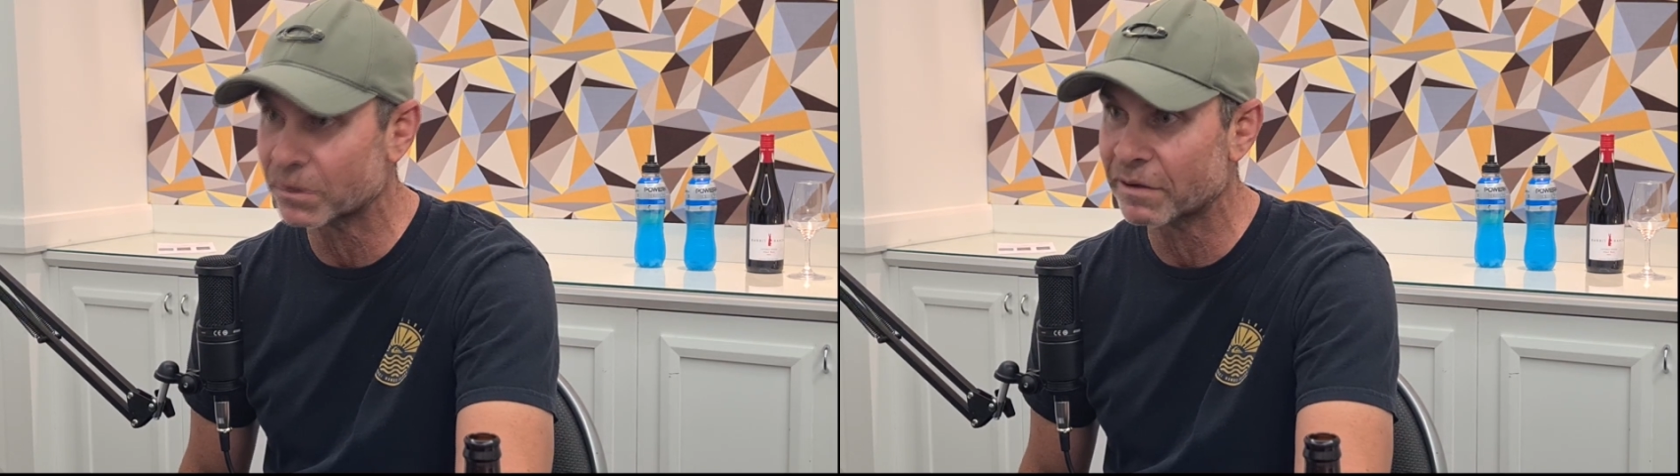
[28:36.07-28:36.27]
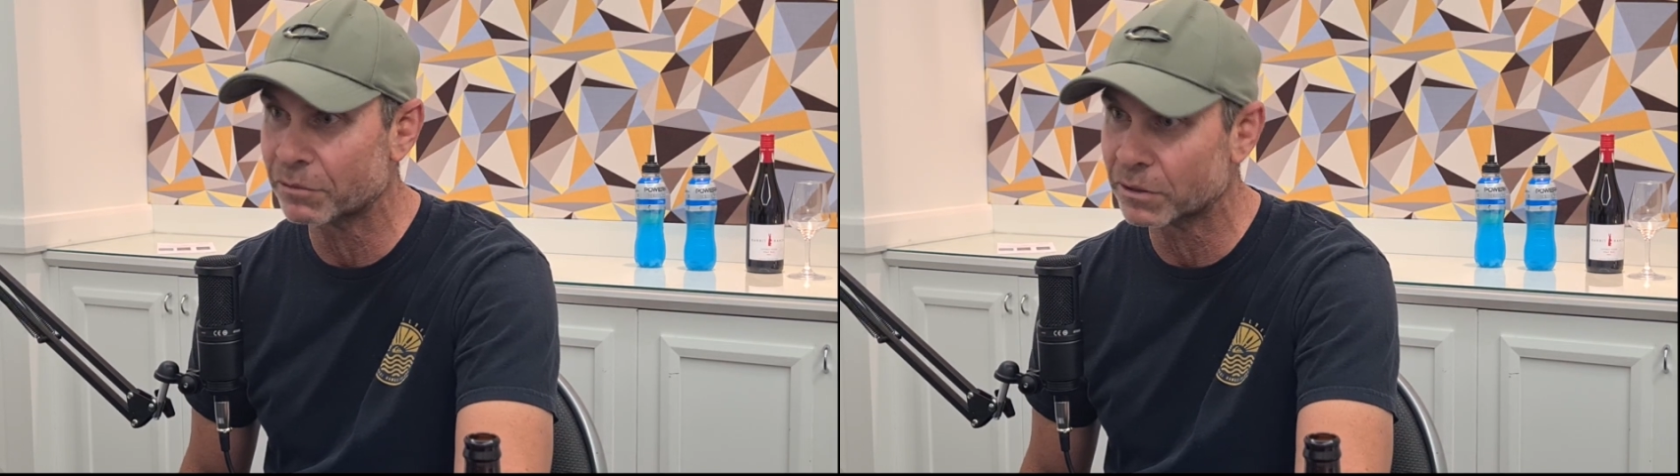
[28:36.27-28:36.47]

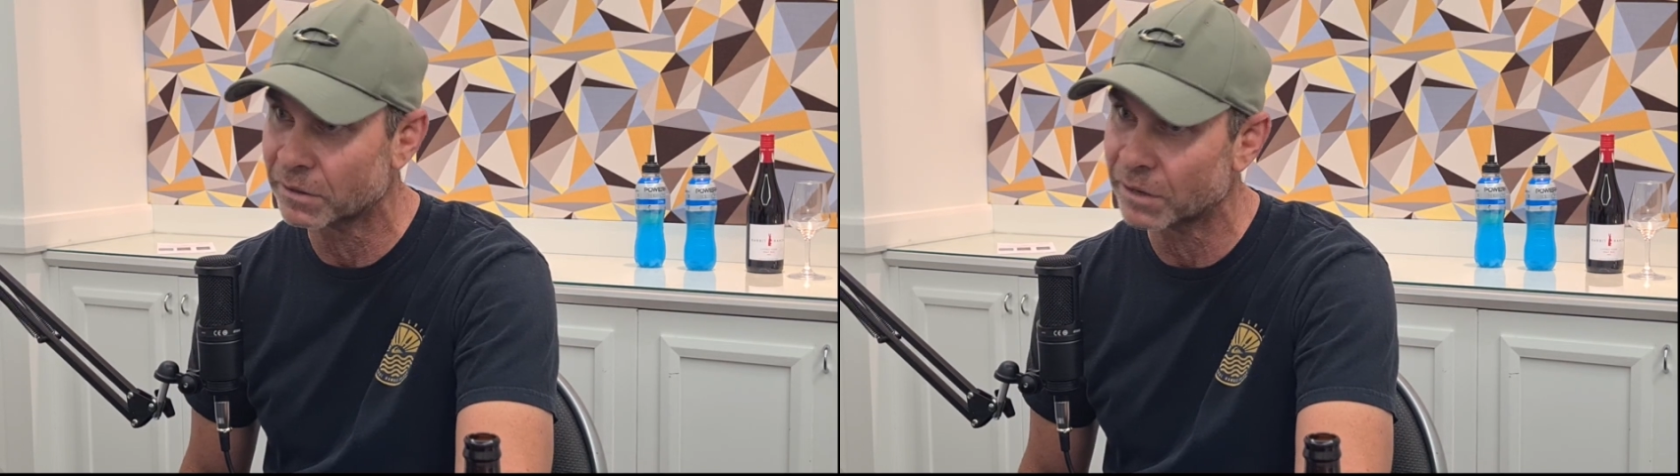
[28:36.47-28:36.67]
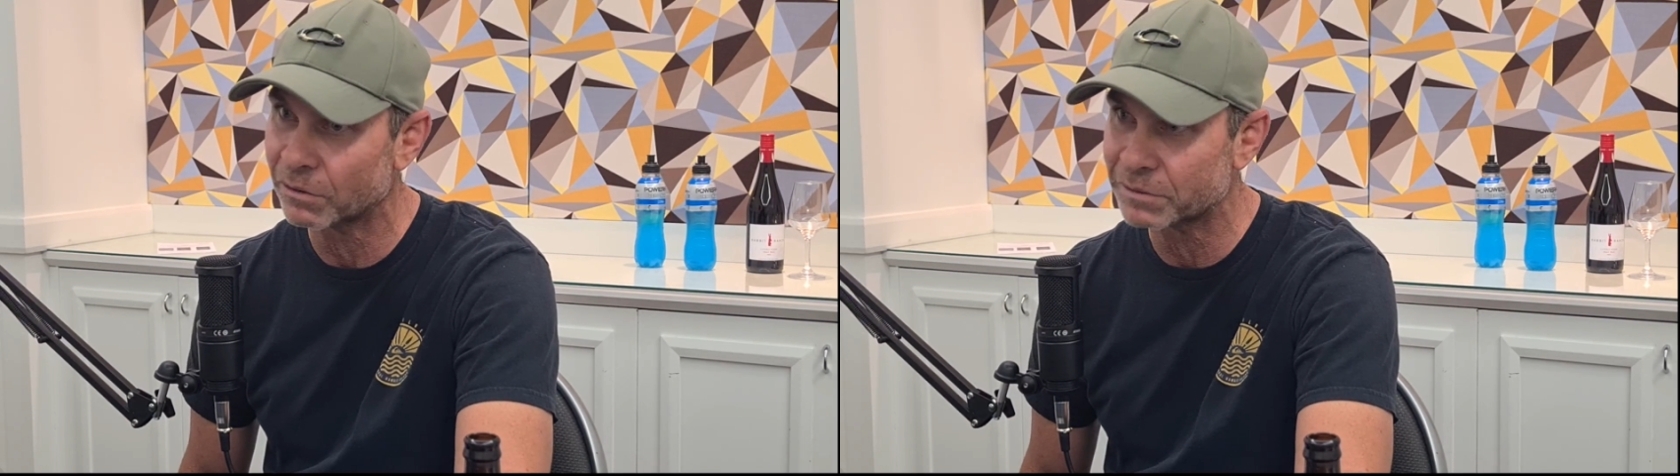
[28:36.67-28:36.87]
level and
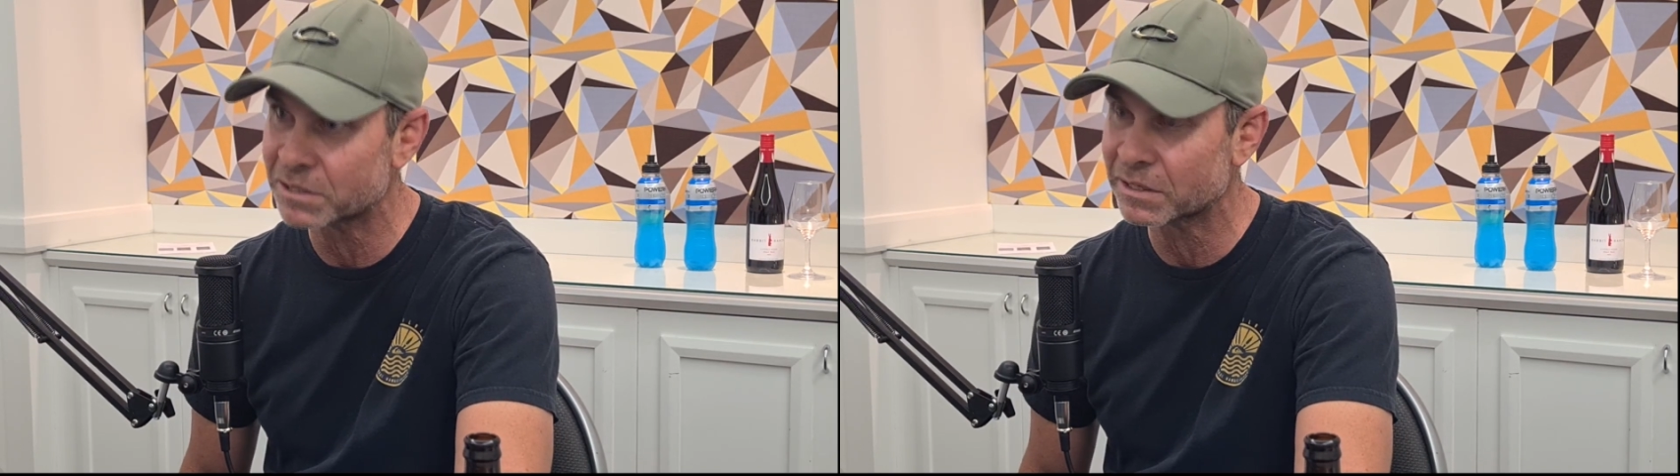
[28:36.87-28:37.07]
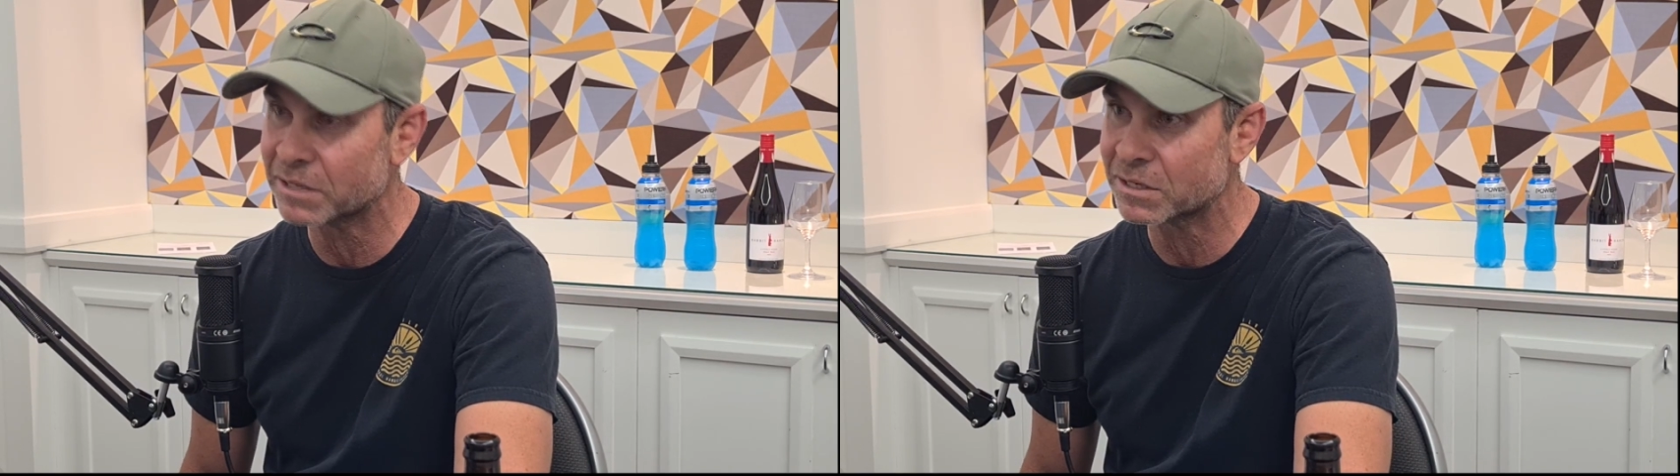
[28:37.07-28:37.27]
then
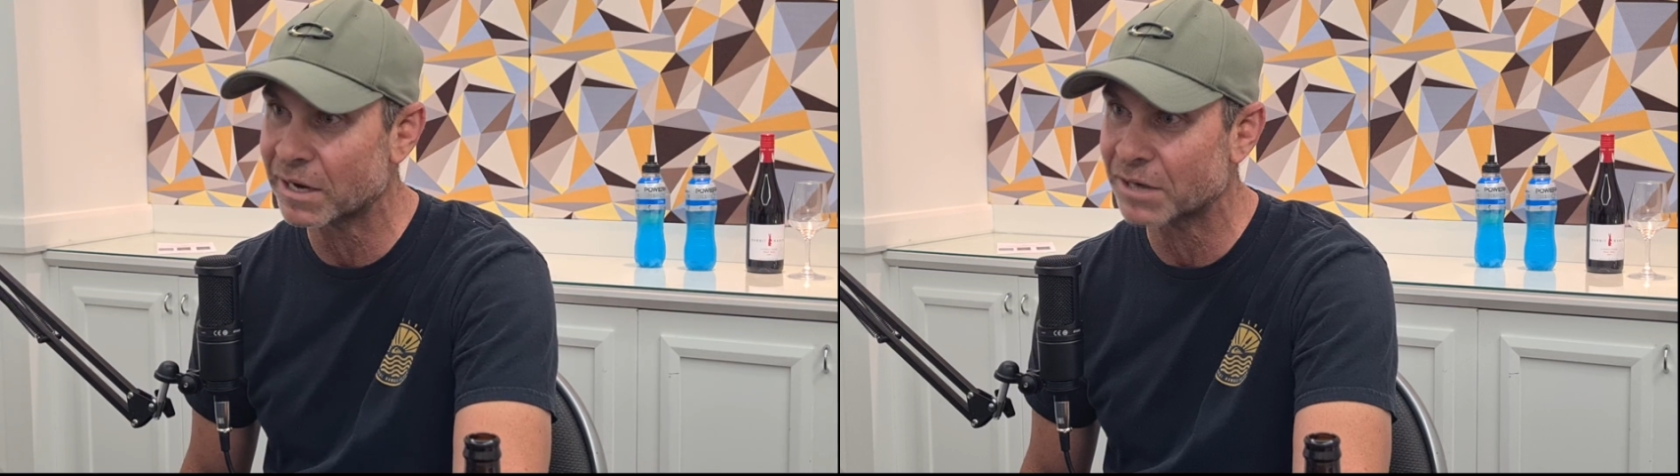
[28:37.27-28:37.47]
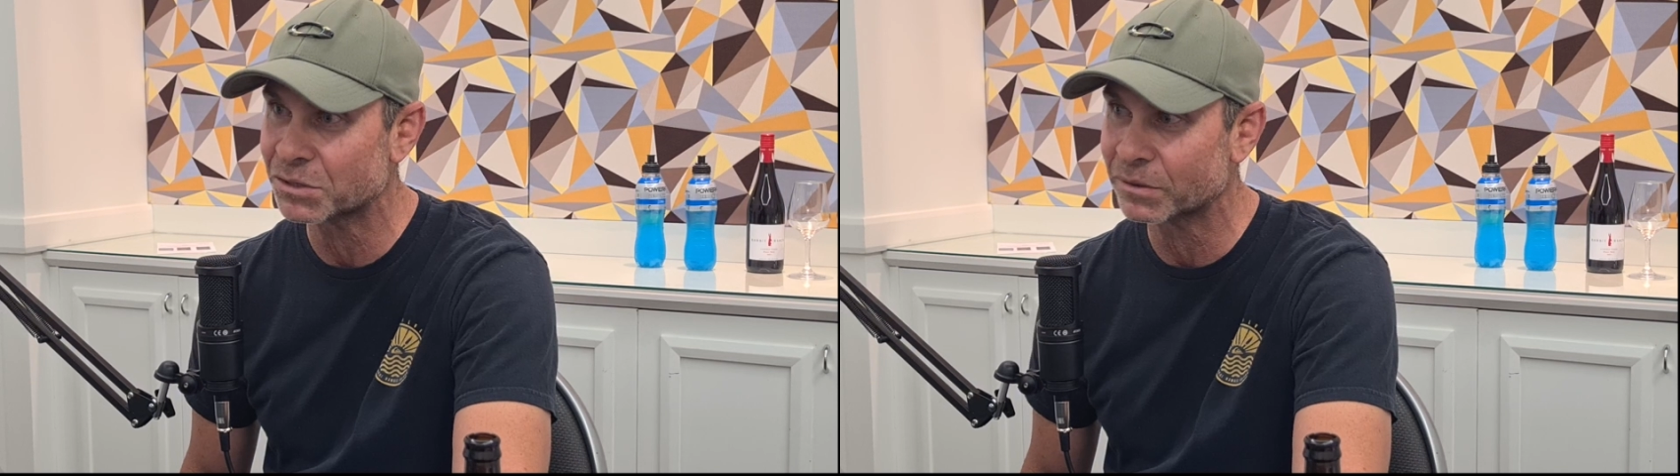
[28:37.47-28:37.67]
obviously
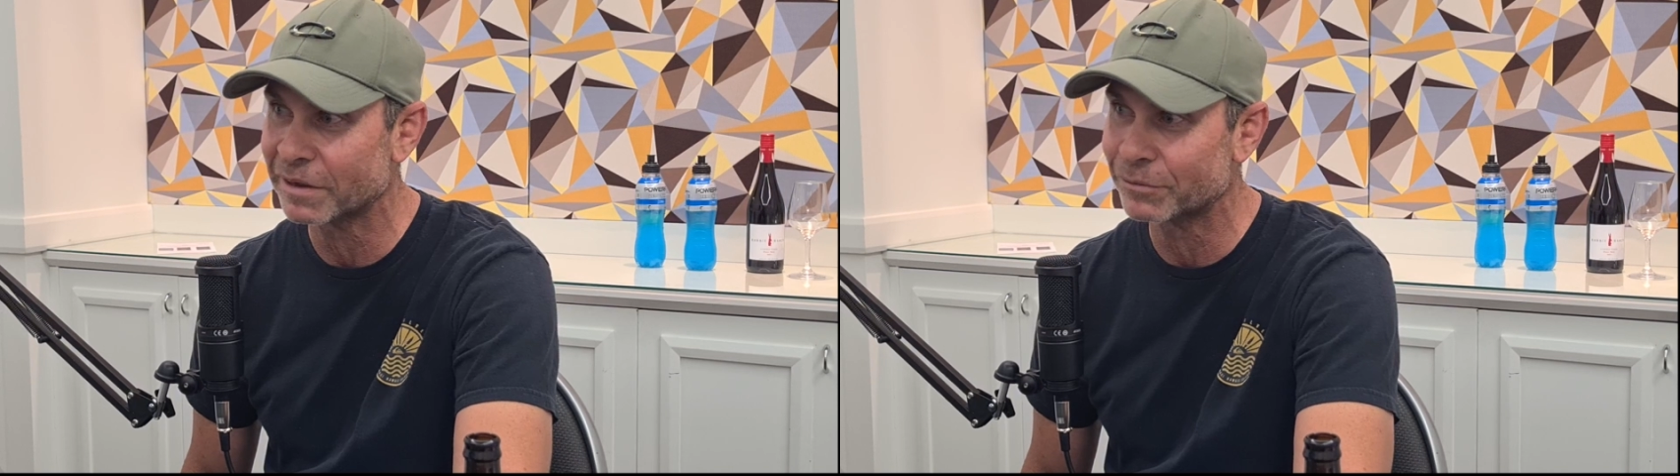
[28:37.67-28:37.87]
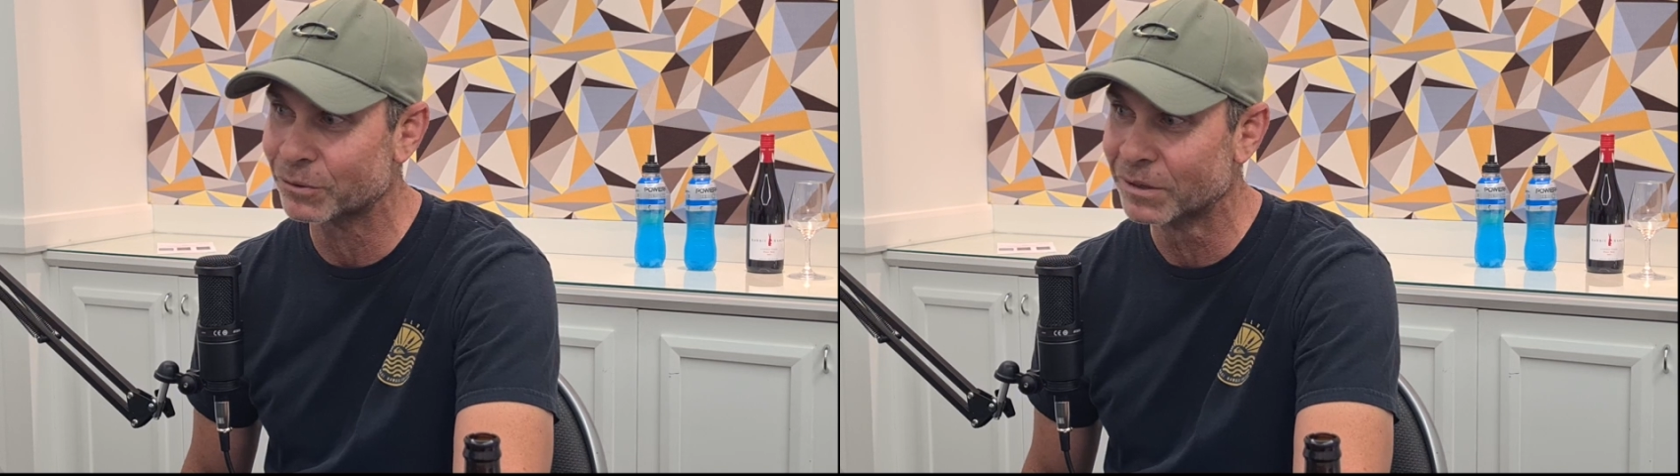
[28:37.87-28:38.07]
international
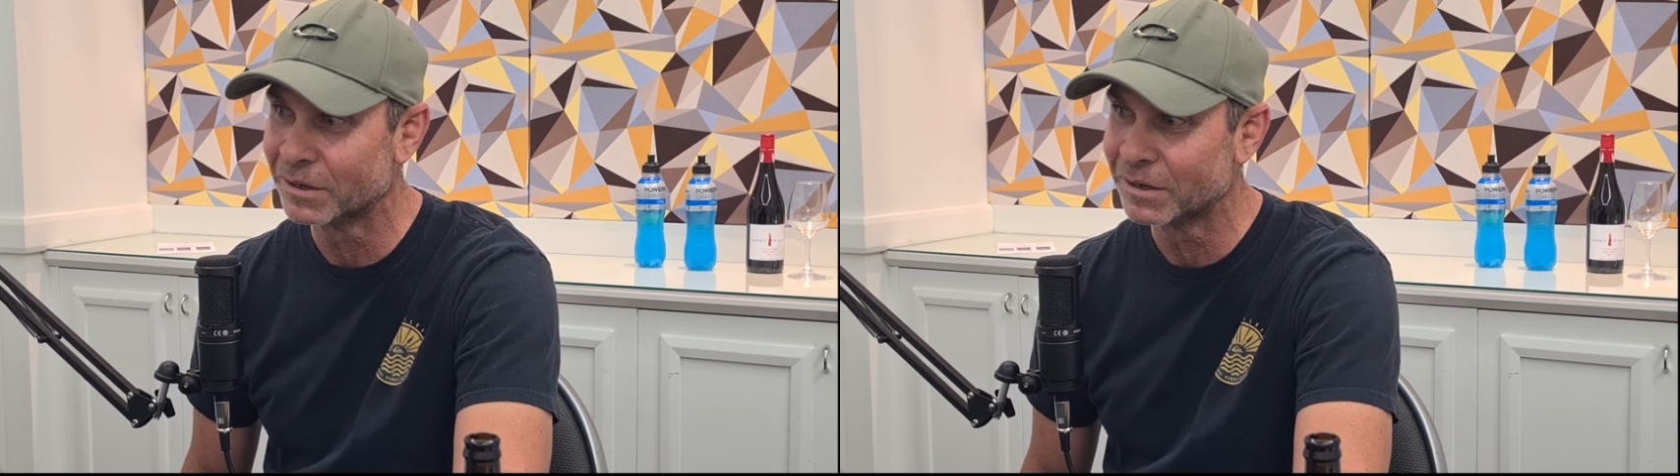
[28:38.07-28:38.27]
level.